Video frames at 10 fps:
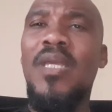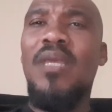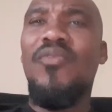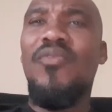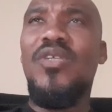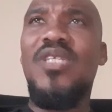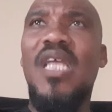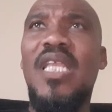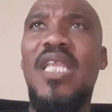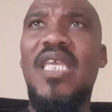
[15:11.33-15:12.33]
for
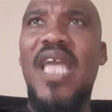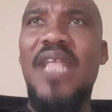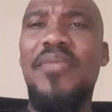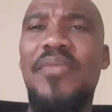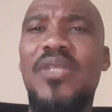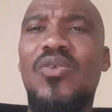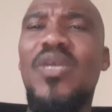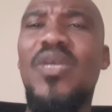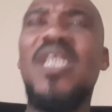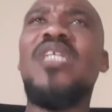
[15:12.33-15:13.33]
selling cannabis or
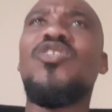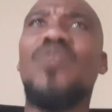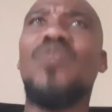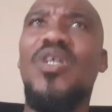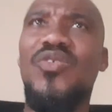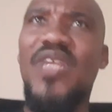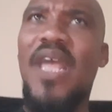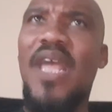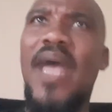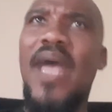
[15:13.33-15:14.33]
any drugs for that
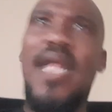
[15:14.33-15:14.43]
matter.